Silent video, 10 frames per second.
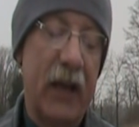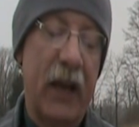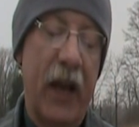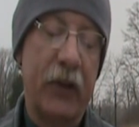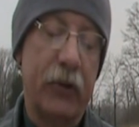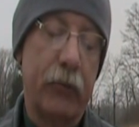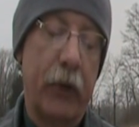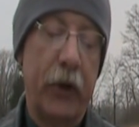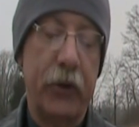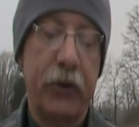the National
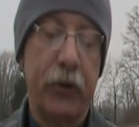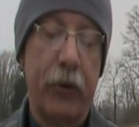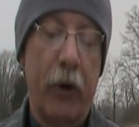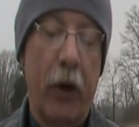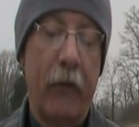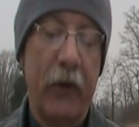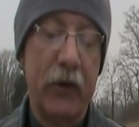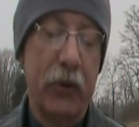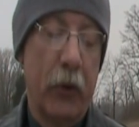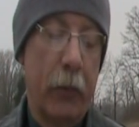Register of
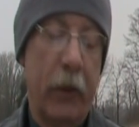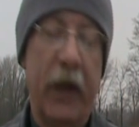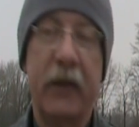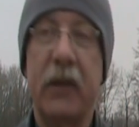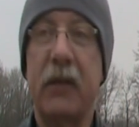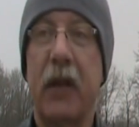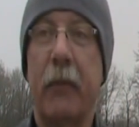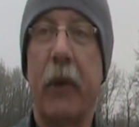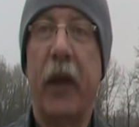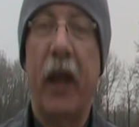Historic Places
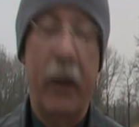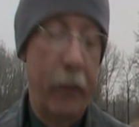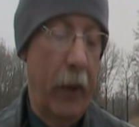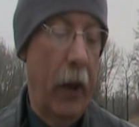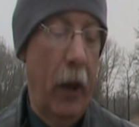and became